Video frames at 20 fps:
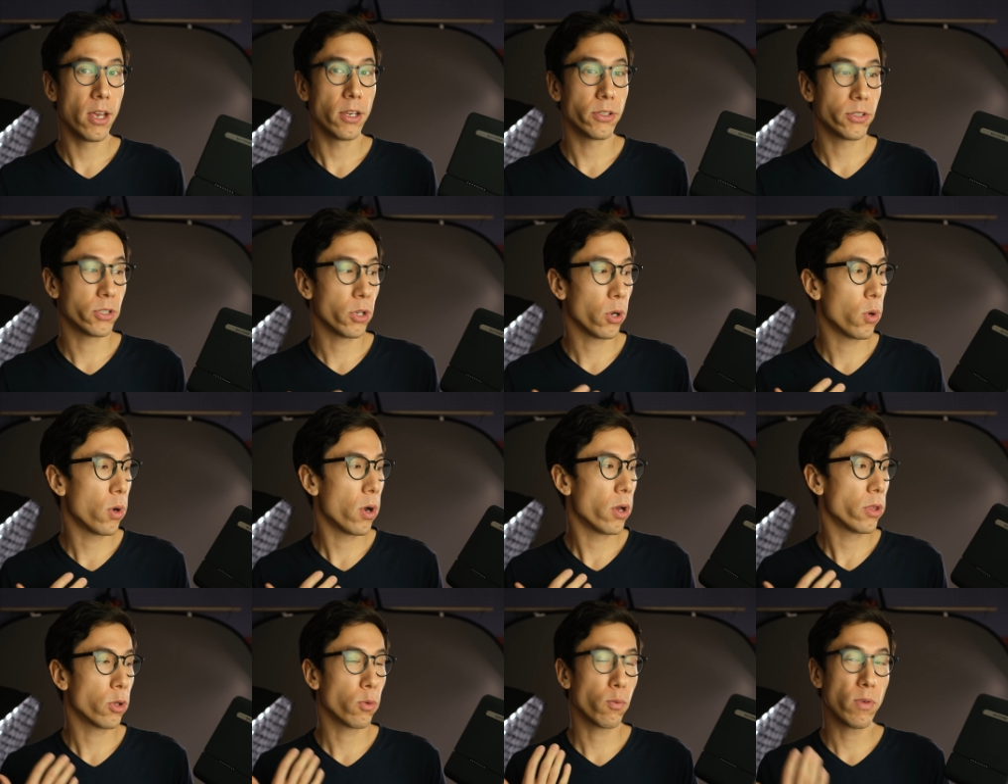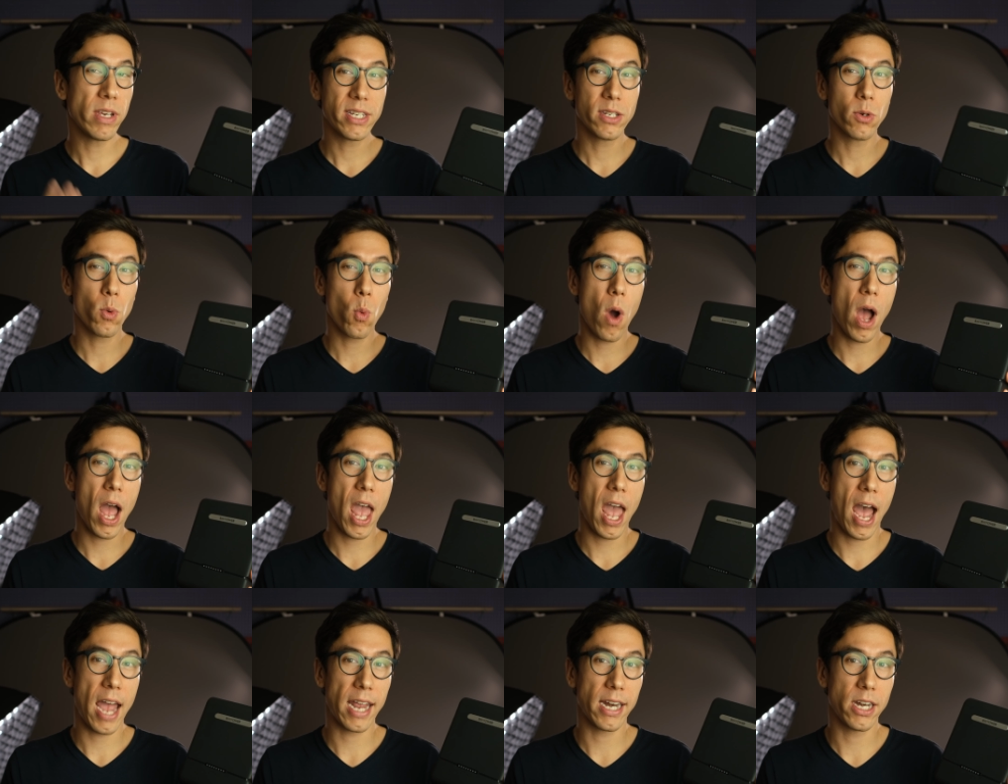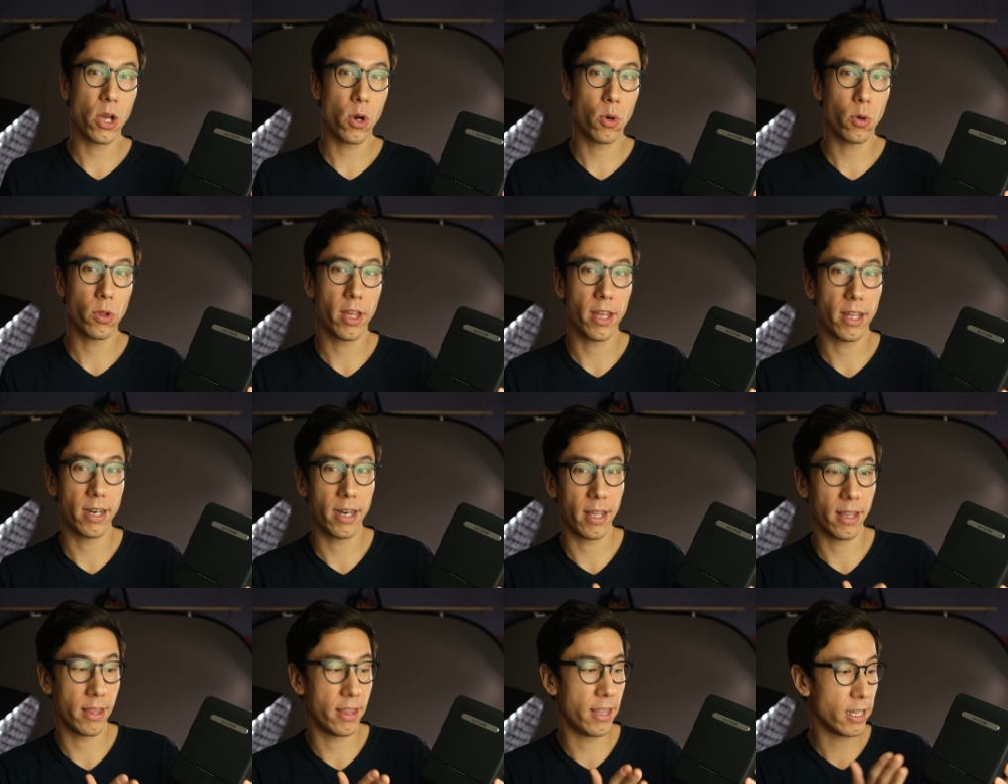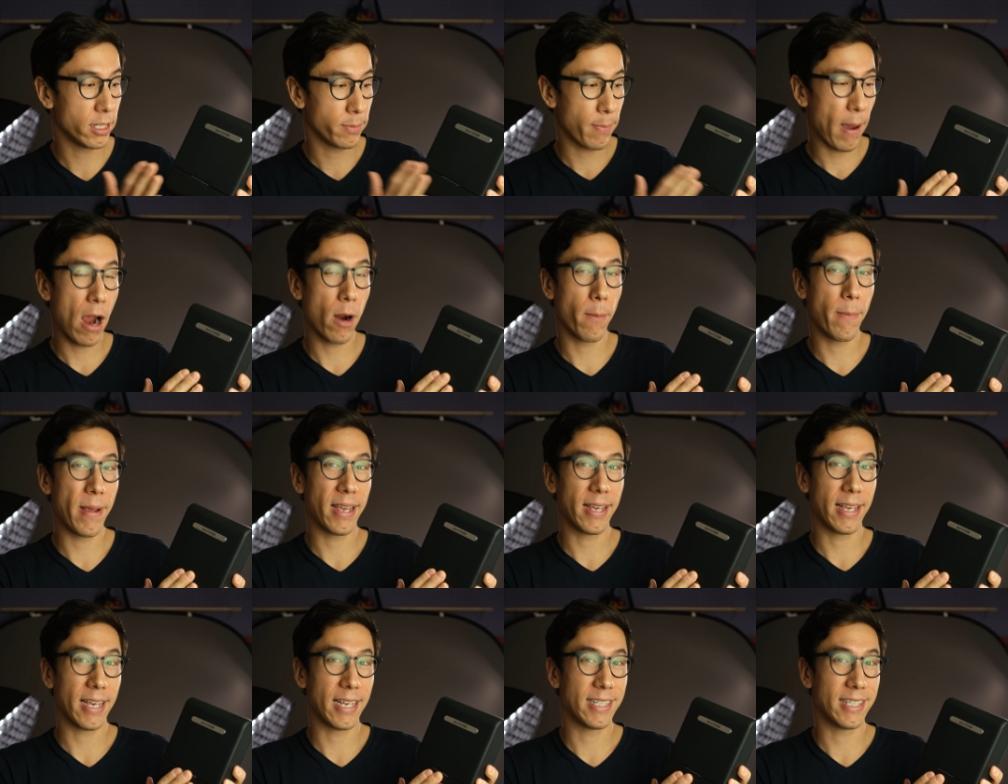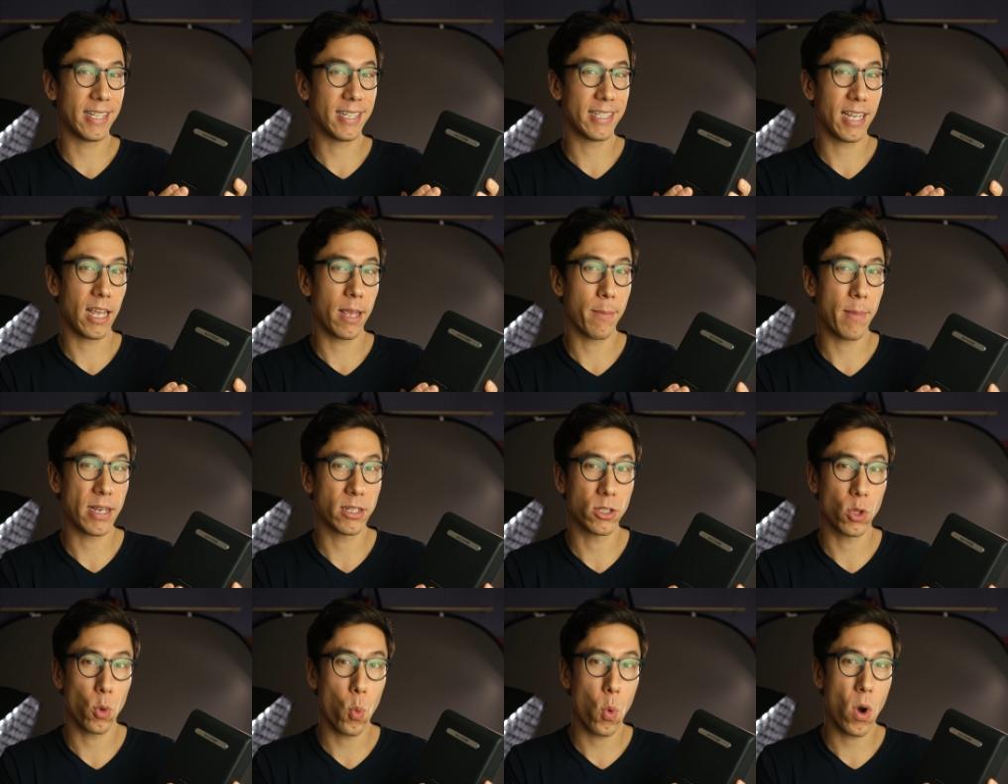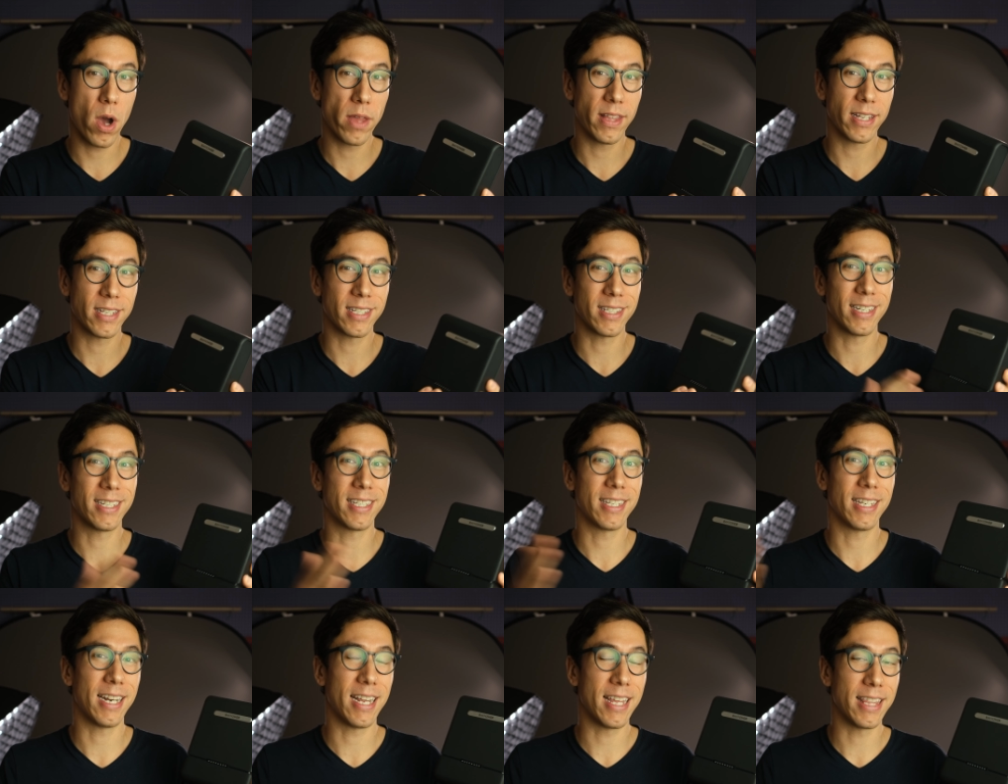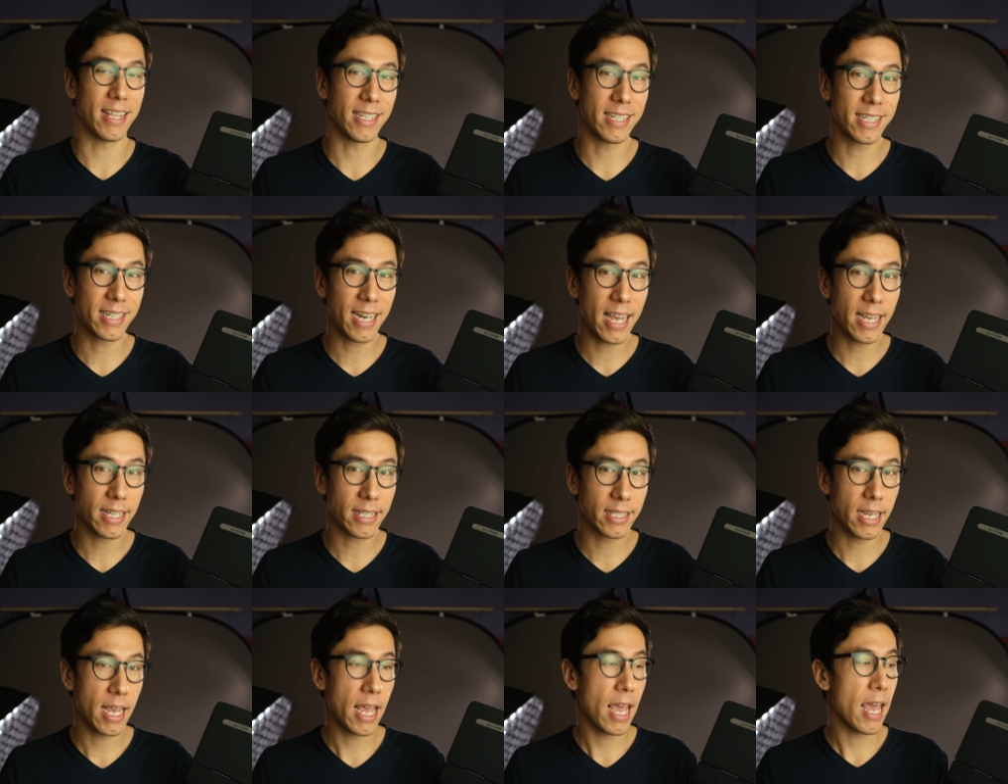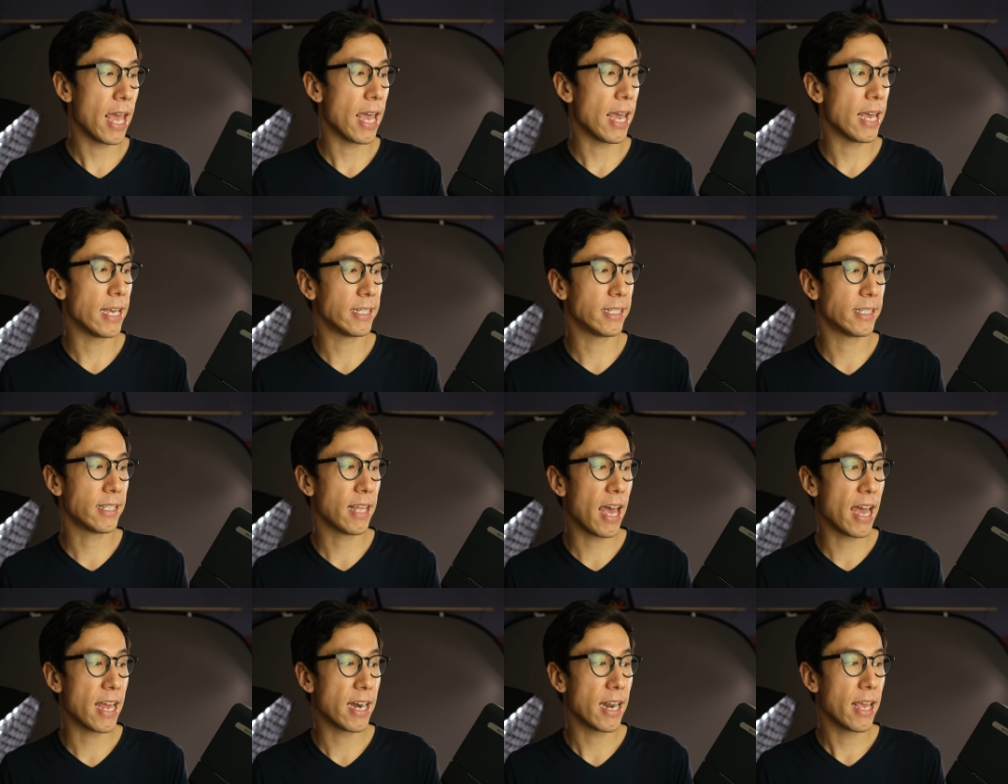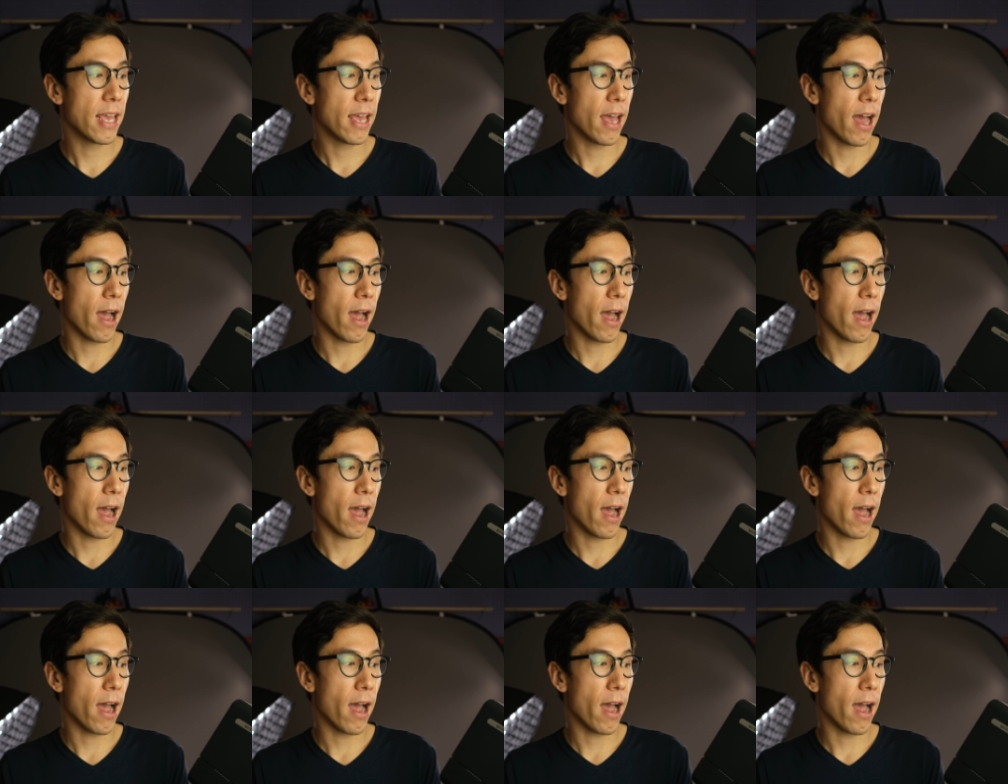So the reason why I know that this power bank is the same as the one that's listed in the States is that